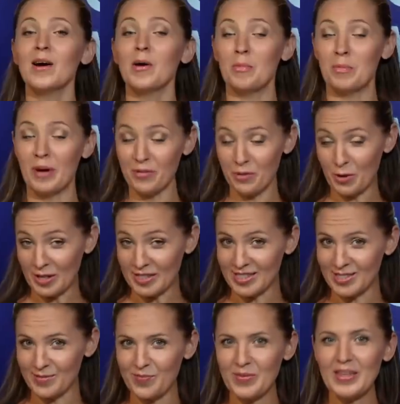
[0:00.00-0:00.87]
My
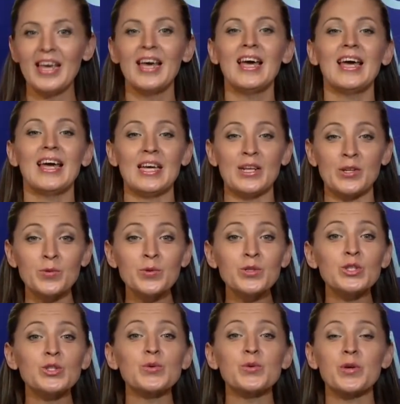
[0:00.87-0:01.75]
friends, in
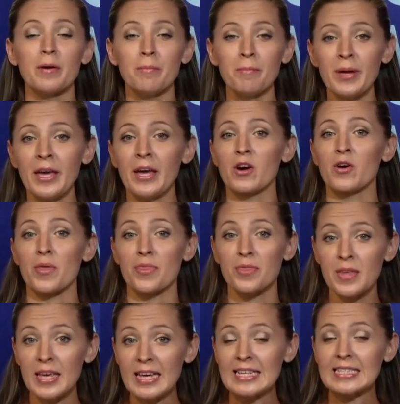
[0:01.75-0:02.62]
order to compare
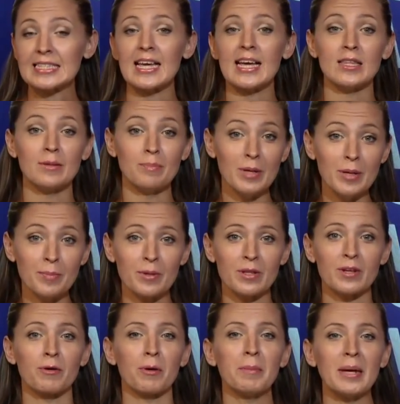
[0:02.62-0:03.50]
things and people
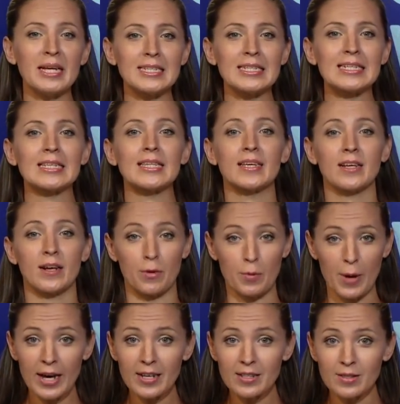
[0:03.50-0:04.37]
grammatically
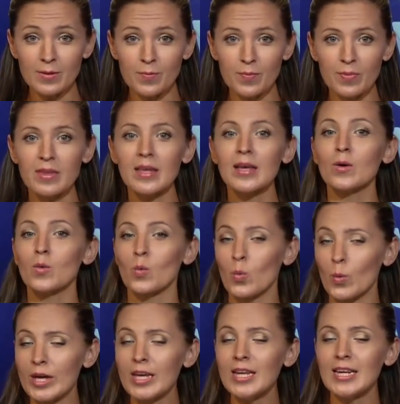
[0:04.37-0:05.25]
correct,
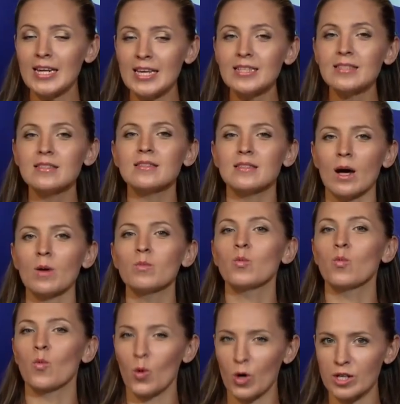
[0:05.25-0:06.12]
we need
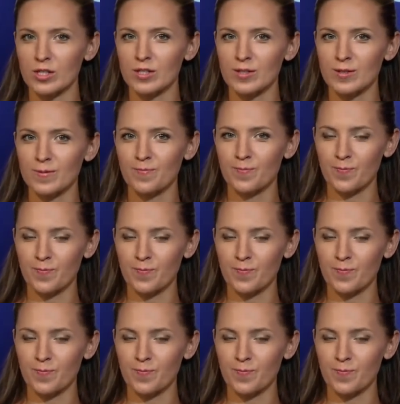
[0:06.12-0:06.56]
some words.